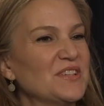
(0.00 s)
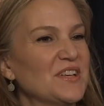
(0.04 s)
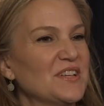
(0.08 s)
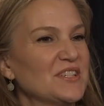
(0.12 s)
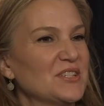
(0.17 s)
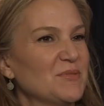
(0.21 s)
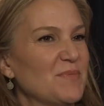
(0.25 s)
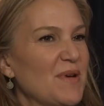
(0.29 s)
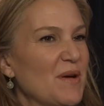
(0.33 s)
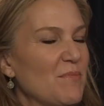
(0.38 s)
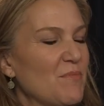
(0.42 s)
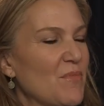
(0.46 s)
you
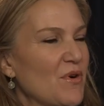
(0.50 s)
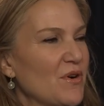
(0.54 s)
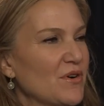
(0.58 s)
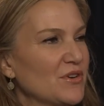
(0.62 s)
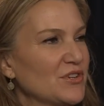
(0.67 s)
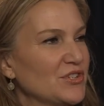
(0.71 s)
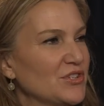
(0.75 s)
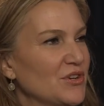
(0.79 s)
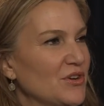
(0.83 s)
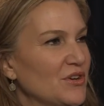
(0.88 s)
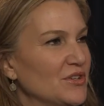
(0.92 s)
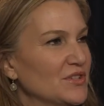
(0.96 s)
tell us about
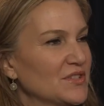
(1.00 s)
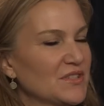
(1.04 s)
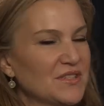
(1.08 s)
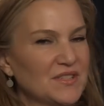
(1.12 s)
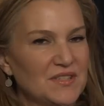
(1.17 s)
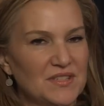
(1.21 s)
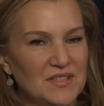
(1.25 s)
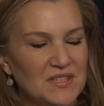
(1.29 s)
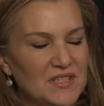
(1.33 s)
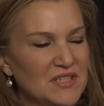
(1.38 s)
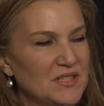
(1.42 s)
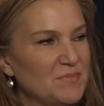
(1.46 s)
Mark Schultz?
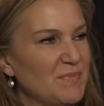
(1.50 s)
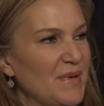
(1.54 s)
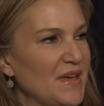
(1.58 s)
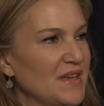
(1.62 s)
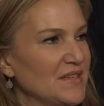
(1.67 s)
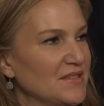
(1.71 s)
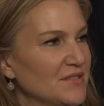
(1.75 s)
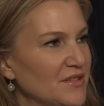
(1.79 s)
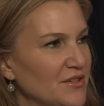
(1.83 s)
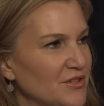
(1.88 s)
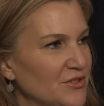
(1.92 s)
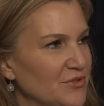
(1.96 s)
Because this is
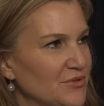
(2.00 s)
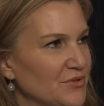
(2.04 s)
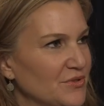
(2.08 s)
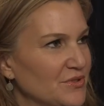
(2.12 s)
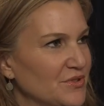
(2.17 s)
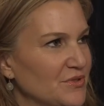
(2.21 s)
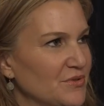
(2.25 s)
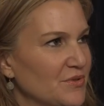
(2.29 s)
based on a true